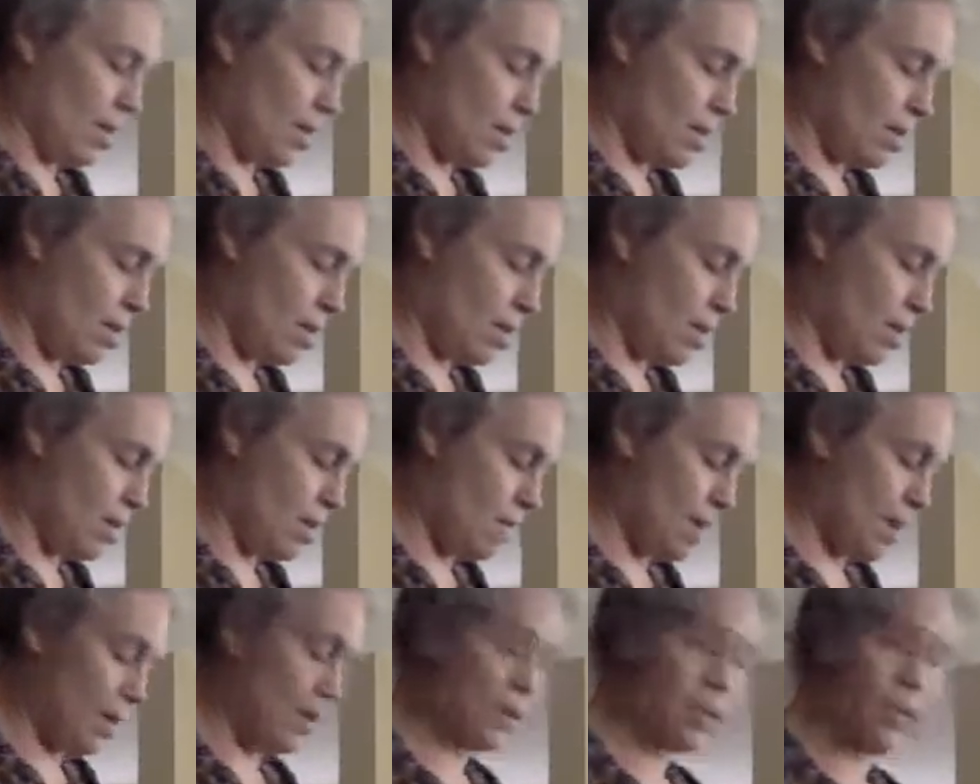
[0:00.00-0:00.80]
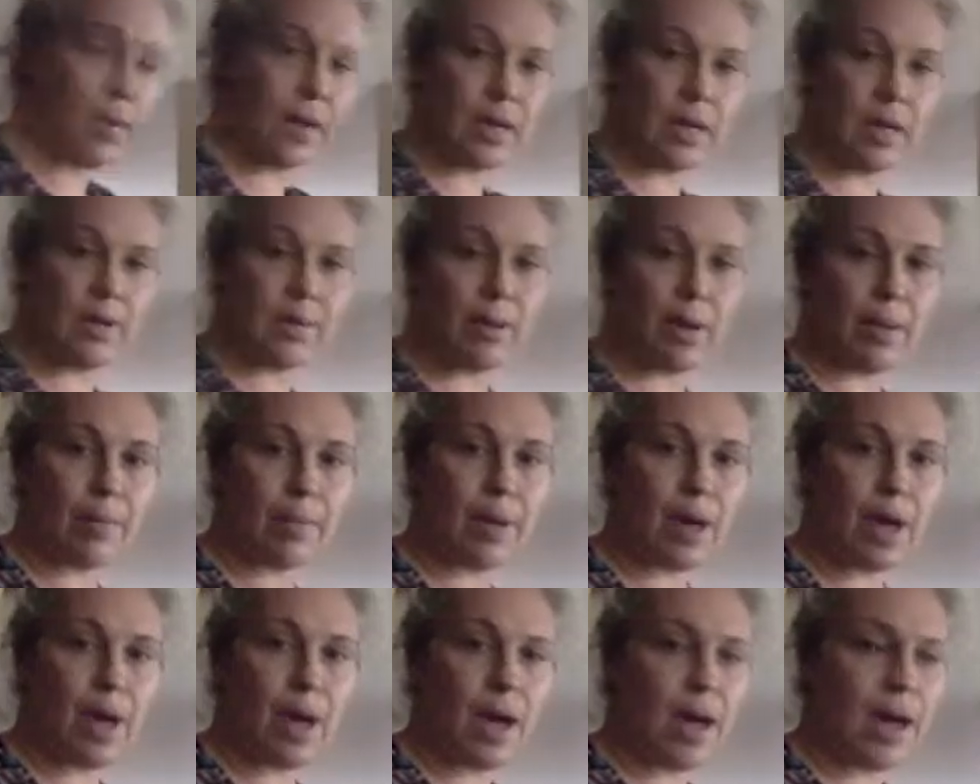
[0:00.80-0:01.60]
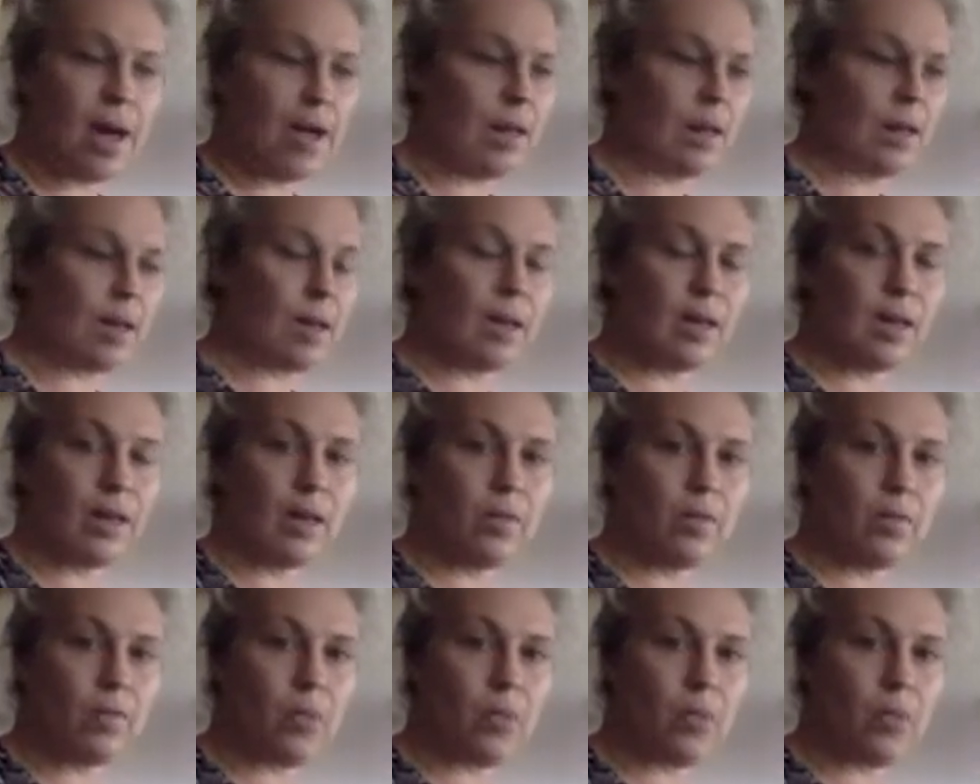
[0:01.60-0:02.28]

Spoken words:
All right, so I need my pot, I need